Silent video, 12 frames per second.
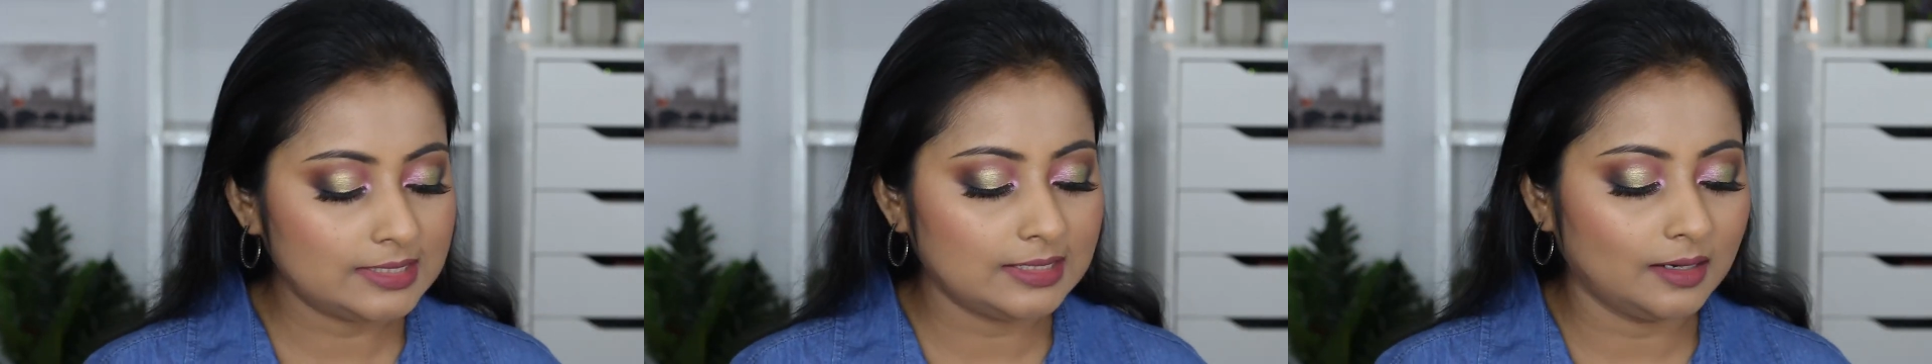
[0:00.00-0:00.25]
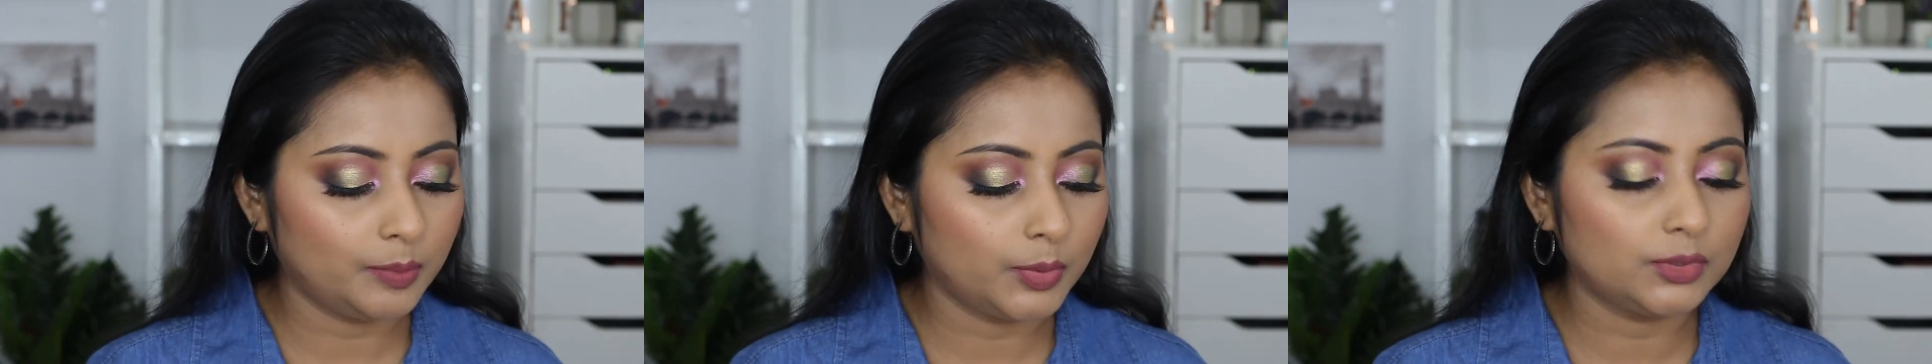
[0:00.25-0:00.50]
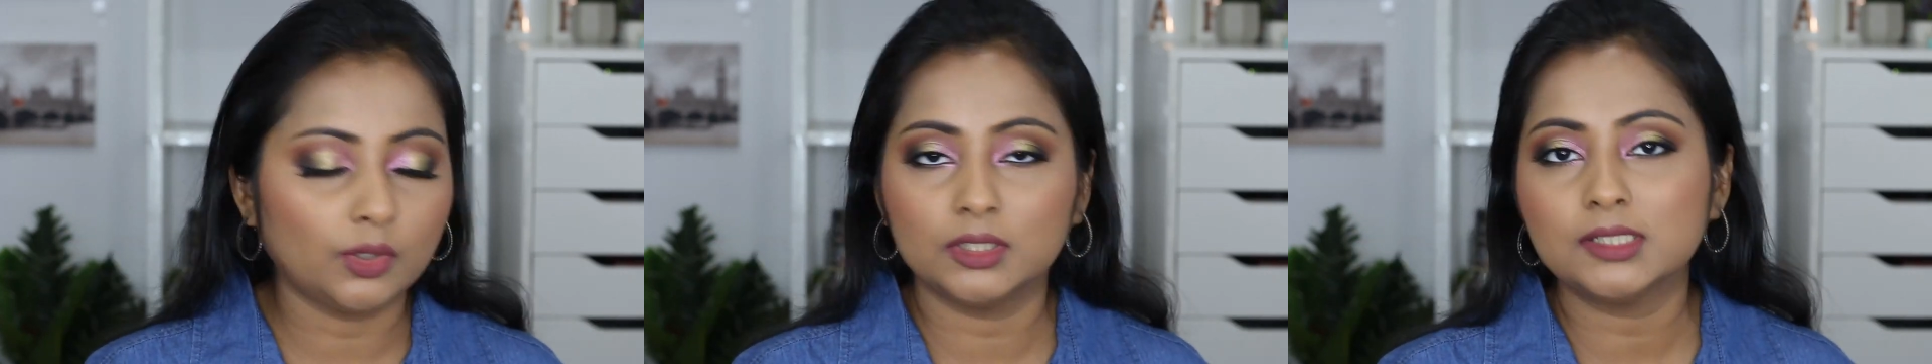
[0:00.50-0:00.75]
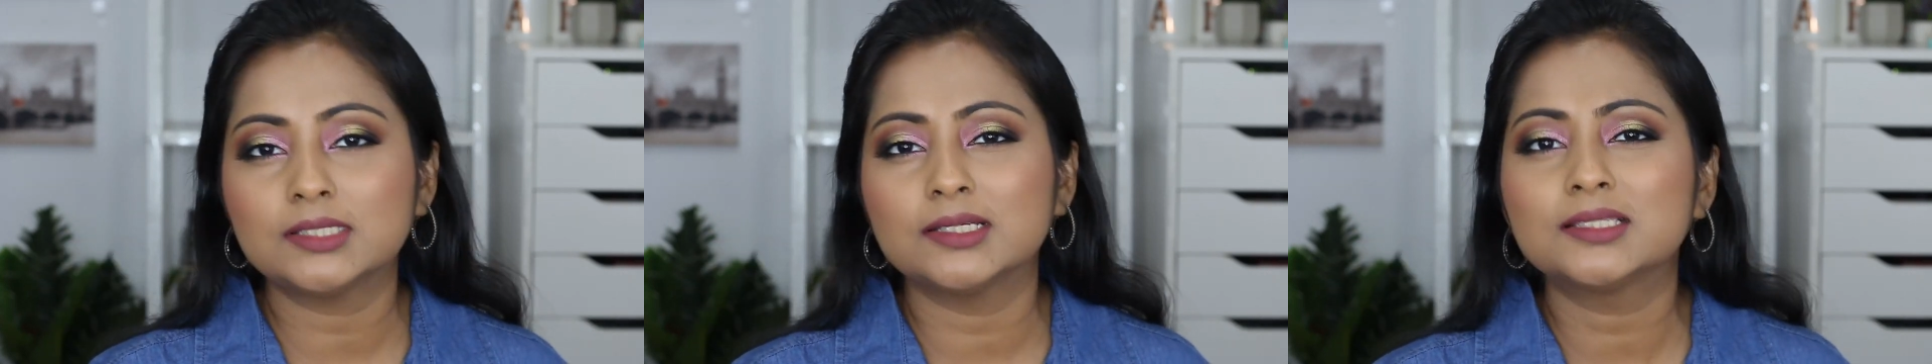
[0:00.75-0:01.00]
Singapore
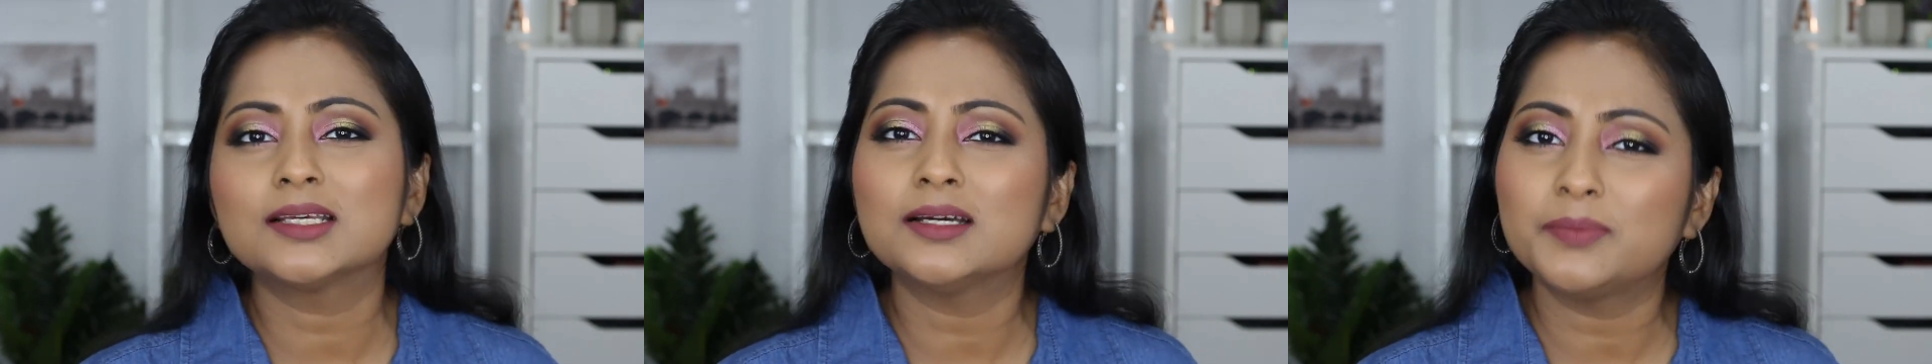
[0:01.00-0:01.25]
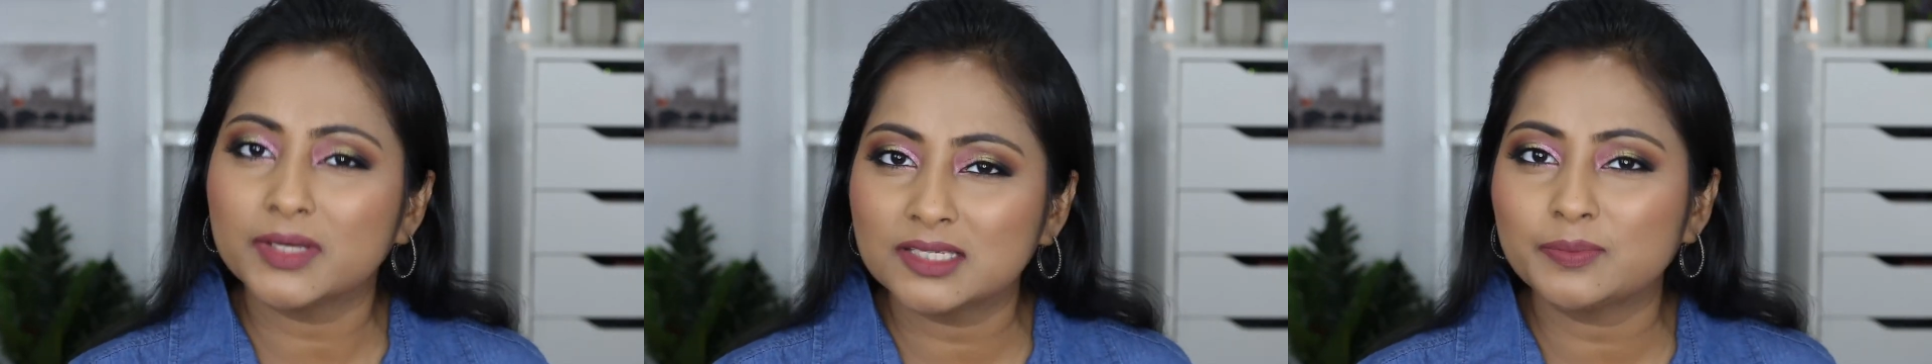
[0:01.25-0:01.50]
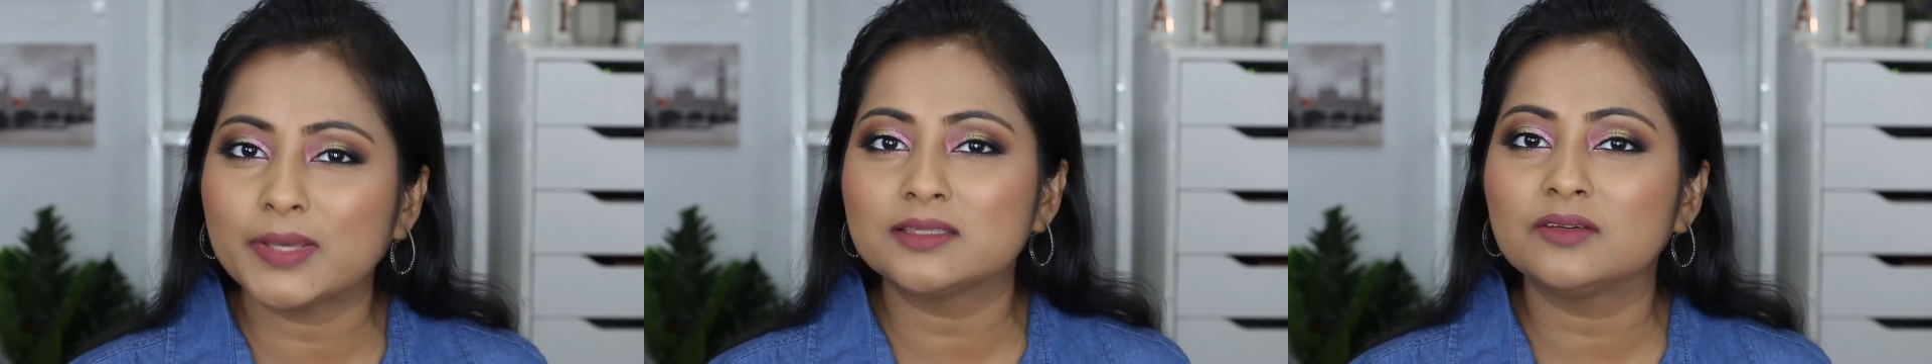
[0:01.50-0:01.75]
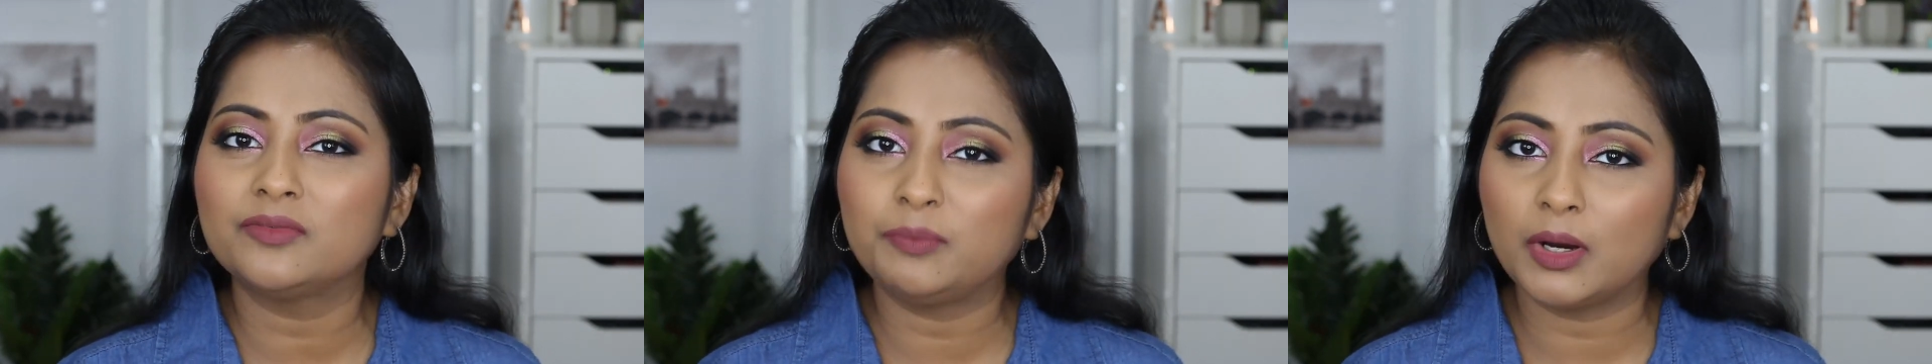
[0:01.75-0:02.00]
dollars it's an
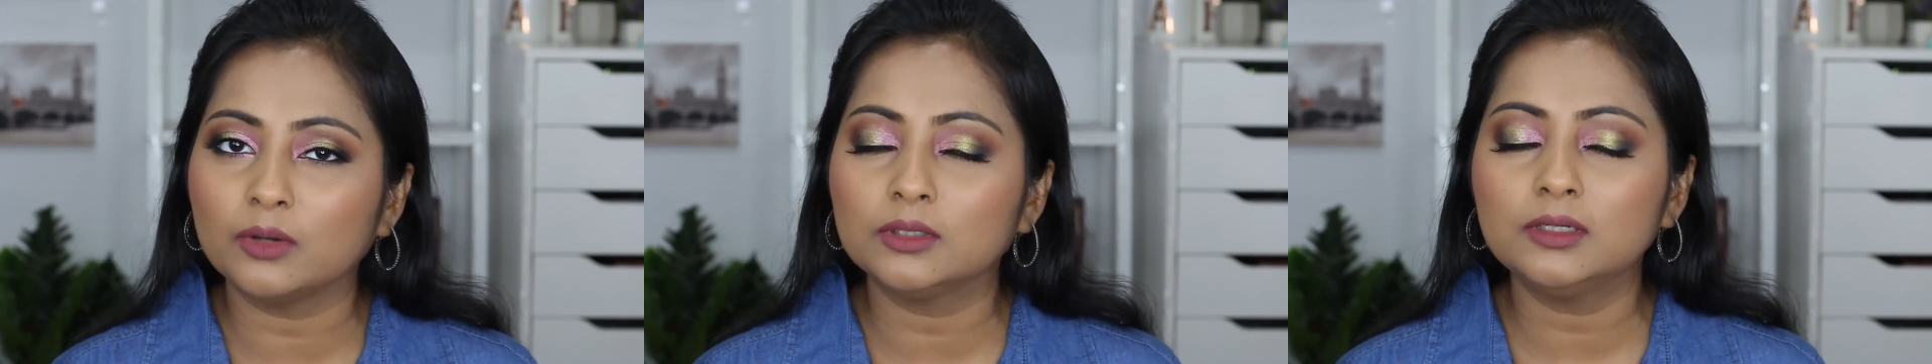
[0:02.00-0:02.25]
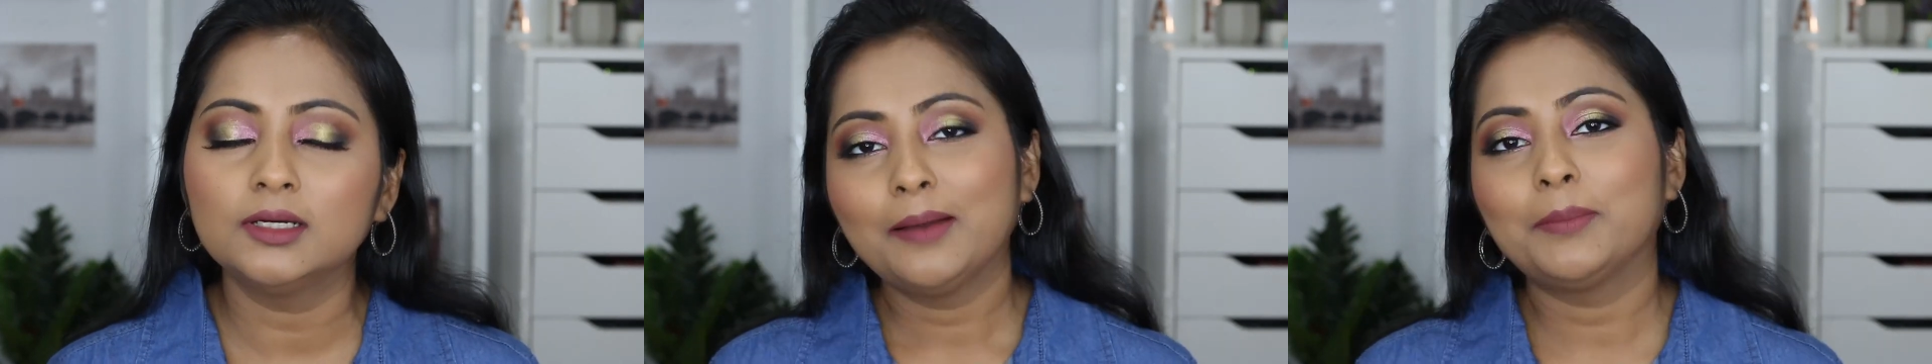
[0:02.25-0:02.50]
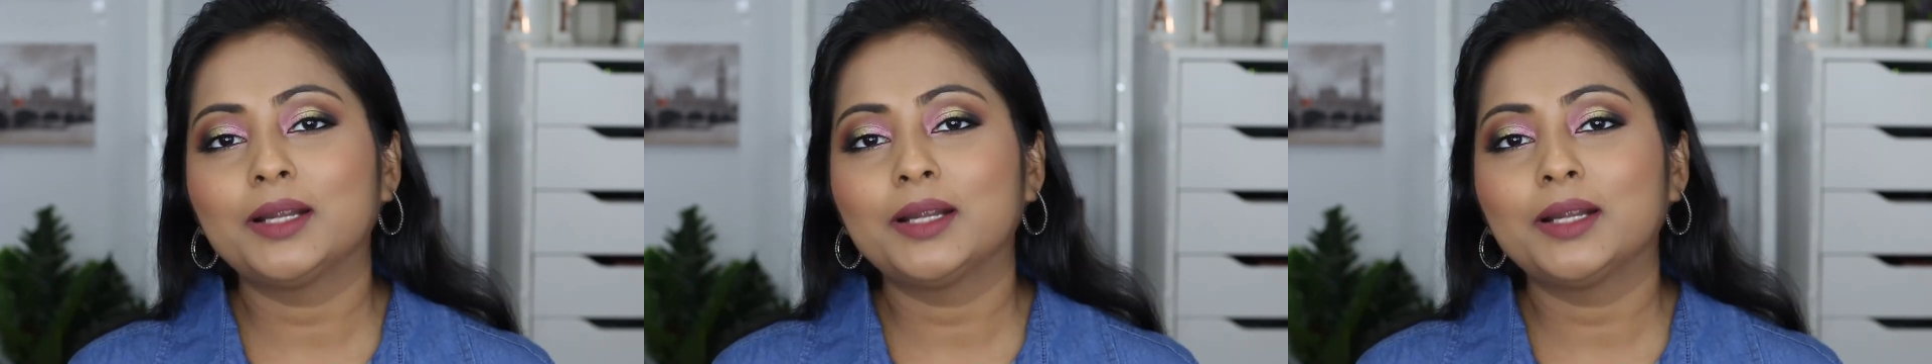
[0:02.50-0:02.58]
expensive powder